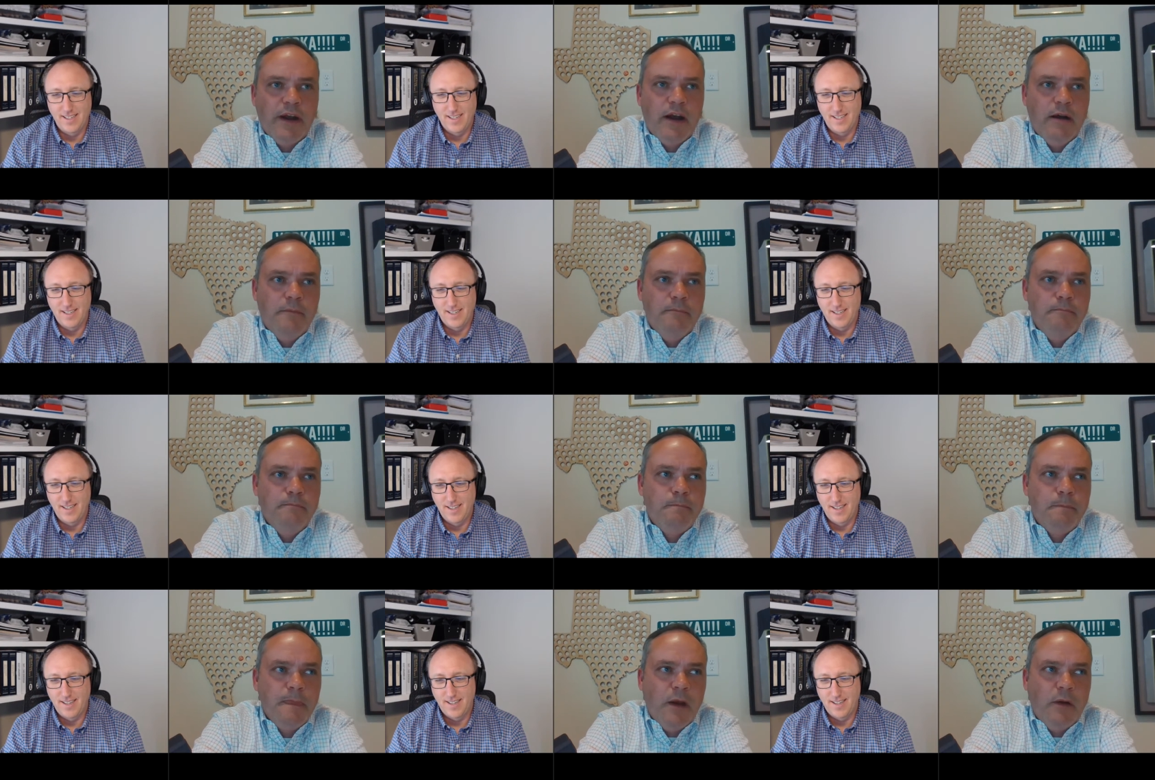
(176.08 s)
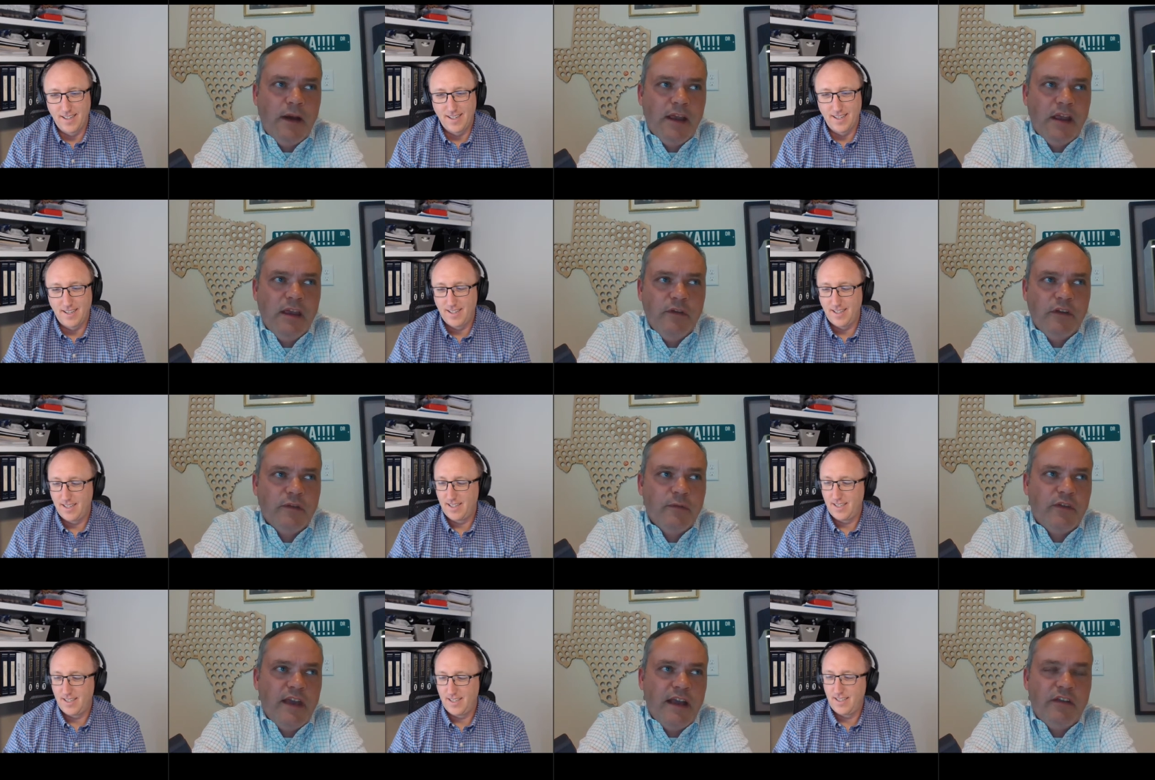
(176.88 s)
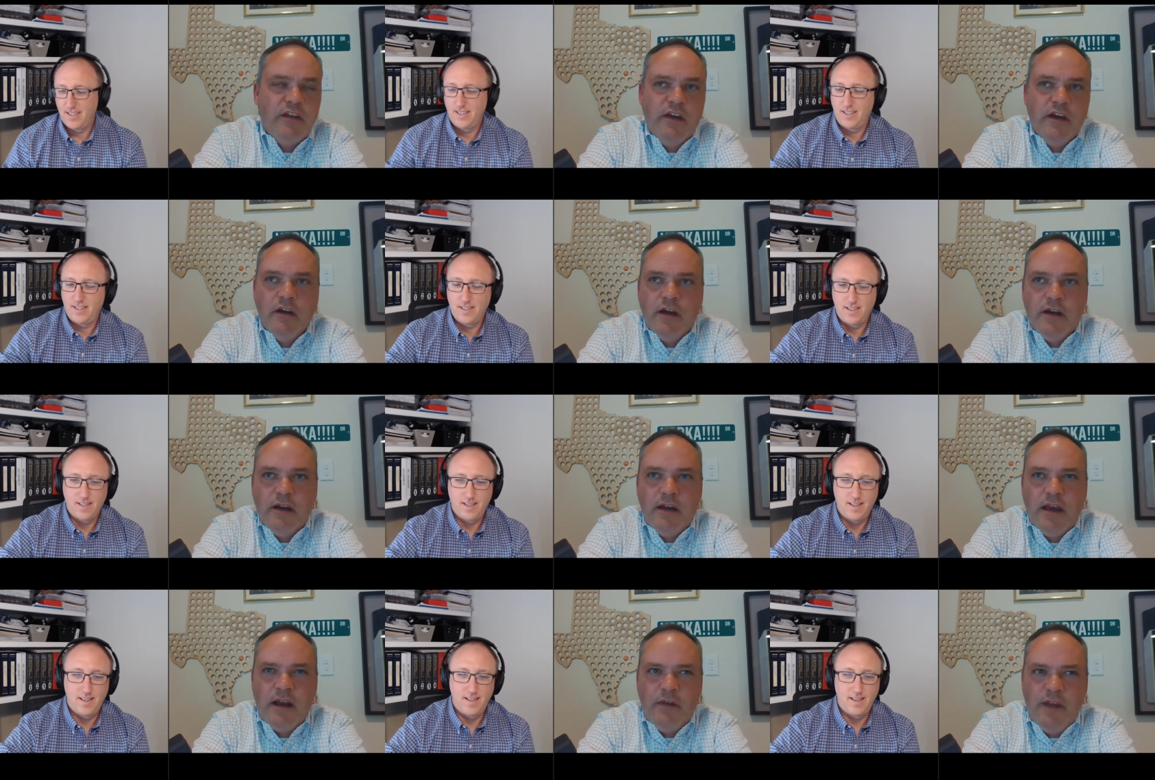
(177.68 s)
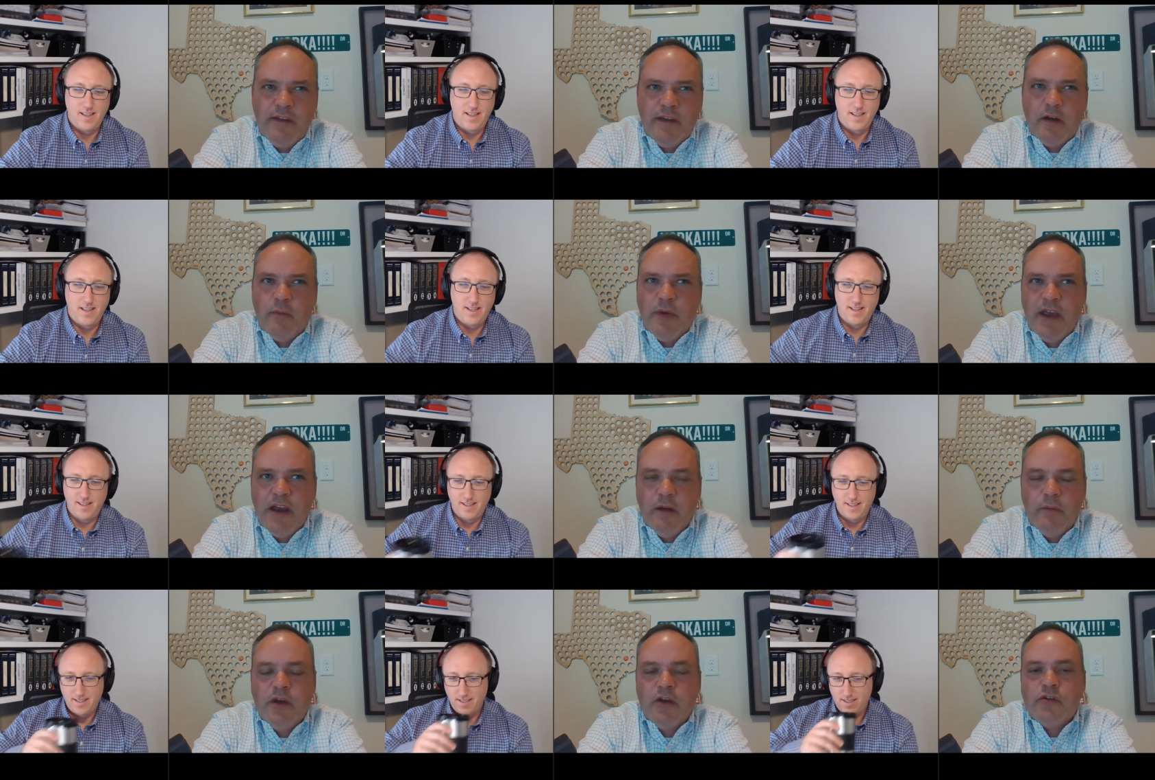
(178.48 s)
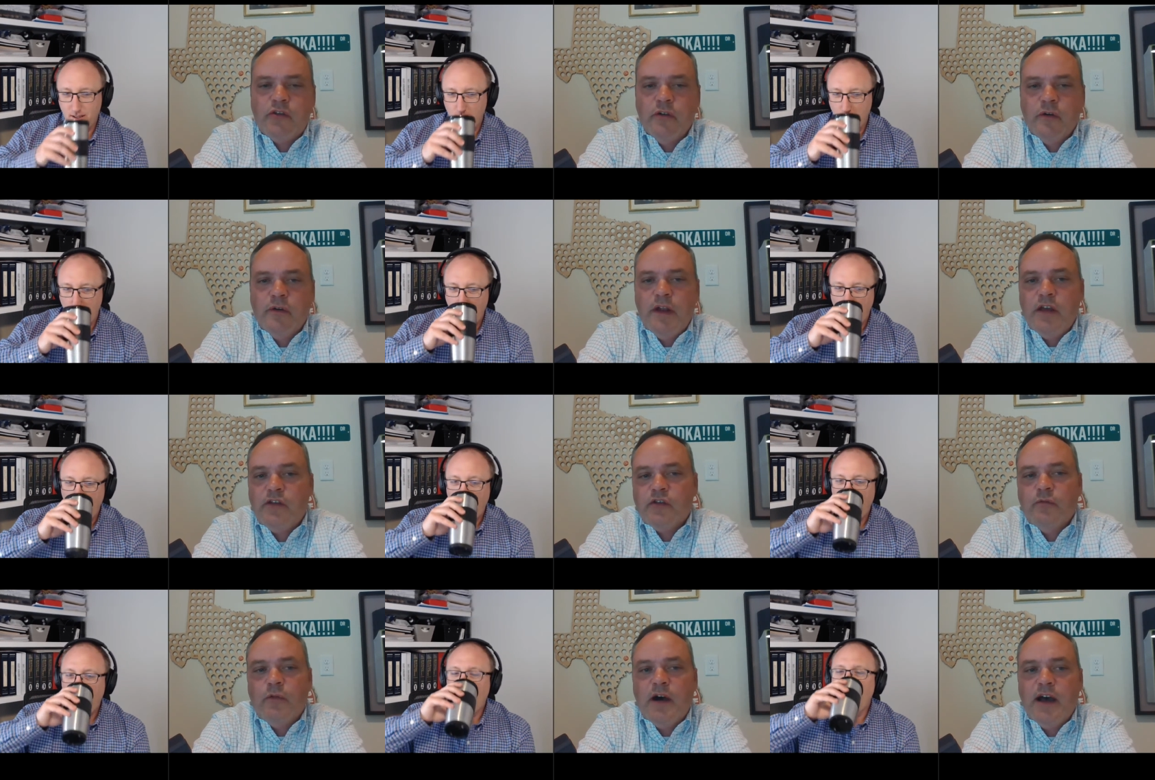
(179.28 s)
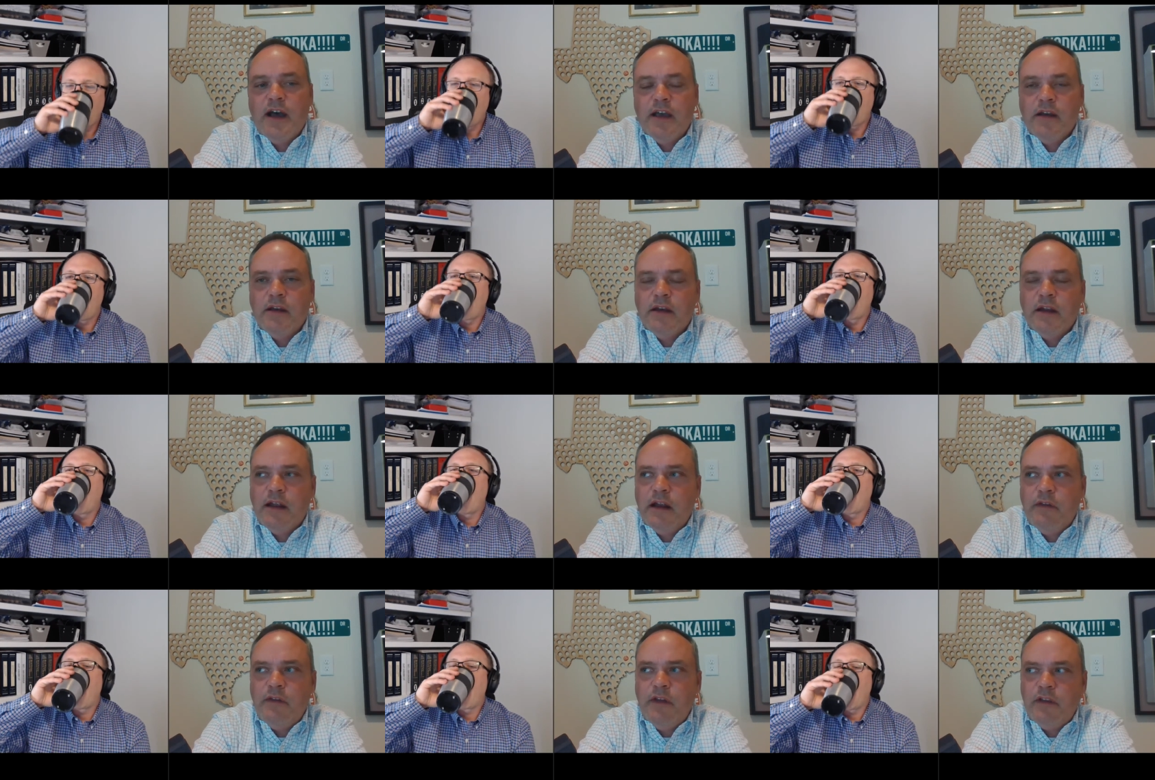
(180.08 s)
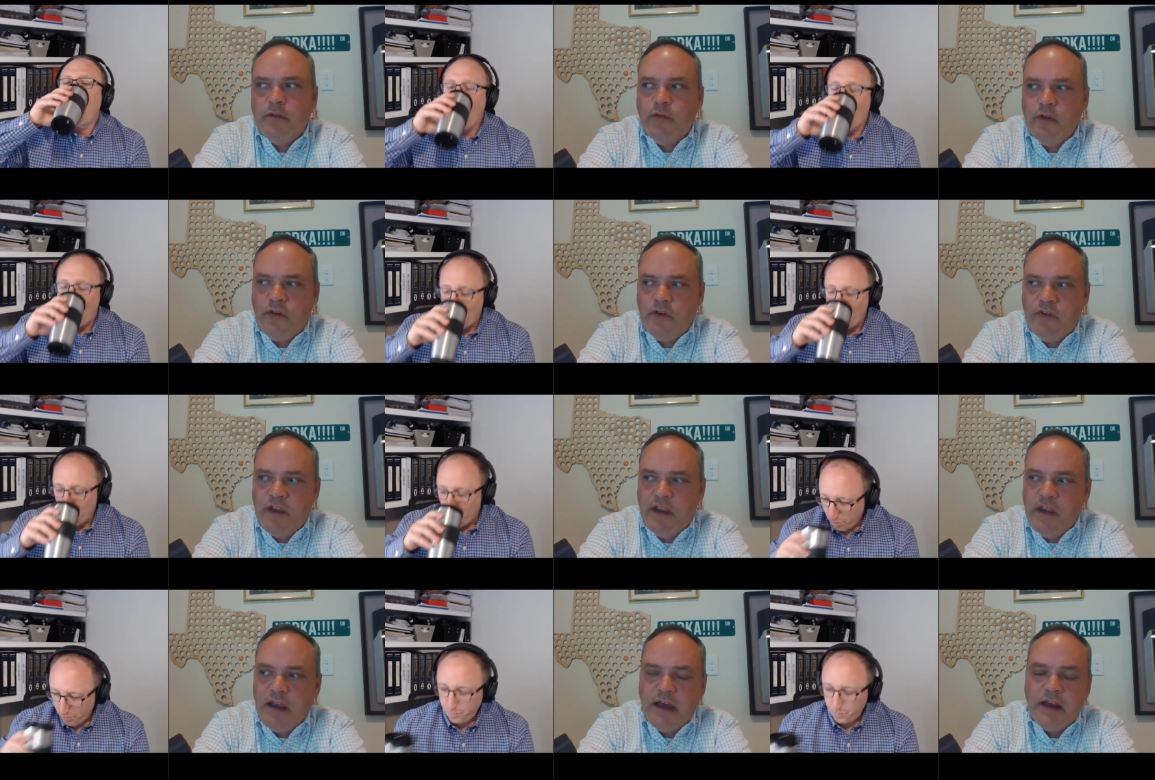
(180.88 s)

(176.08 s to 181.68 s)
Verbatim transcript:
Speaker 1: but um, you know, I can give you some stats here, and and I think that'll paint a picture nationwide. And I, and I think the first